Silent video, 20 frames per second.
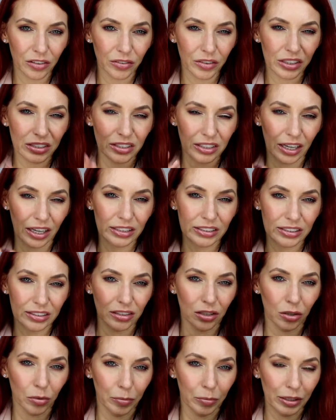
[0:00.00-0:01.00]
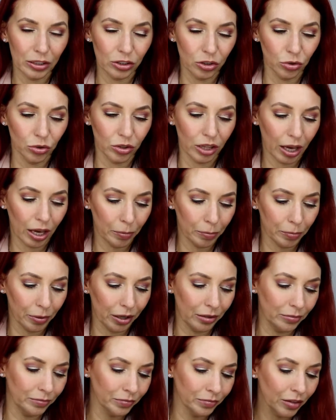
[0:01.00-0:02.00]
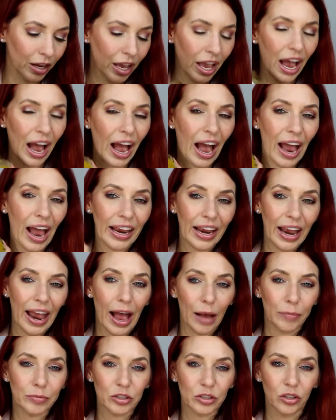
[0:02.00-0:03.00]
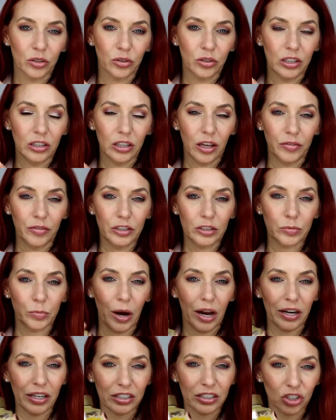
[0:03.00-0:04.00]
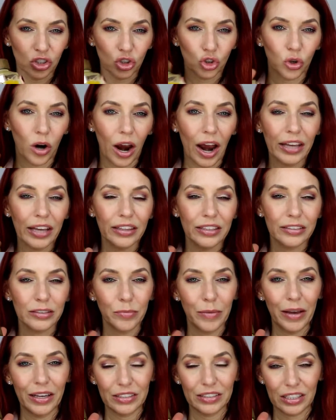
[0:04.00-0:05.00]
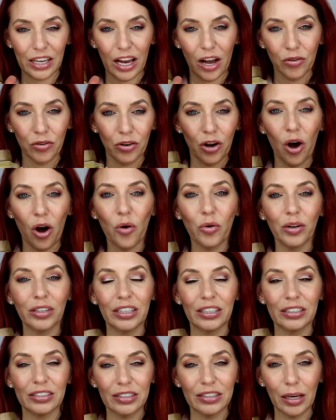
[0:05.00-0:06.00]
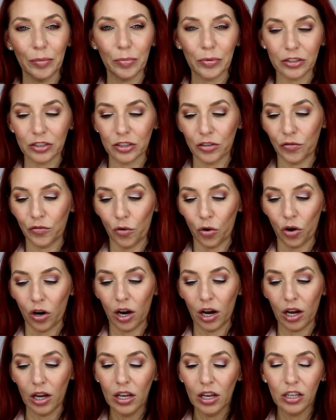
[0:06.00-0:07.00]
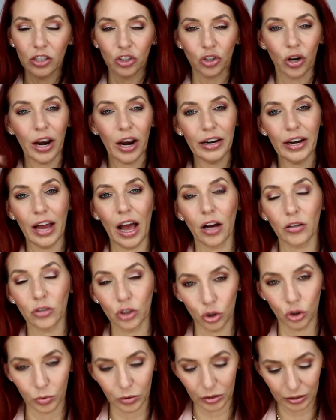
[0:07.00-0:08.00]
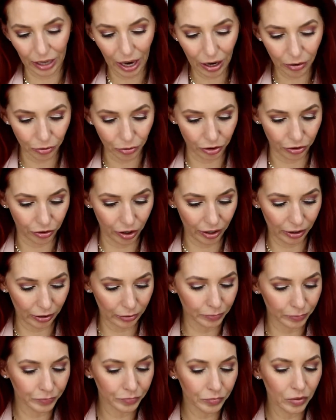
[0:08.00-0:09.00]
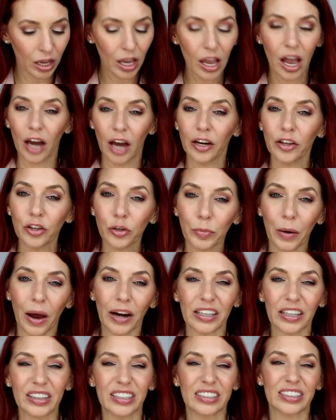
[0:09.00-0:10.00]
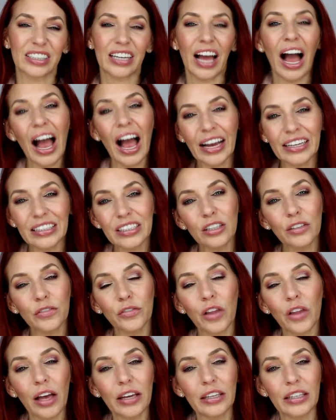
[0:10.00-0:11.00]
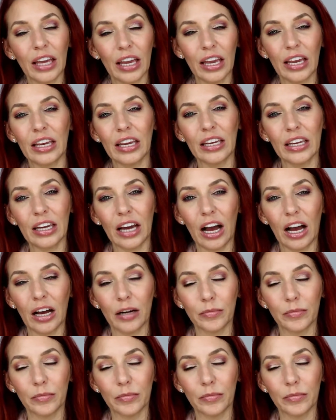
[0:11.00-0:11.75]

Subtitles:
of this, and I still may do that, but I absolutely love these products. Try this mask out. Go and get a sample at Sephora. Try it out. You will not regret it. Another product that's kind of like a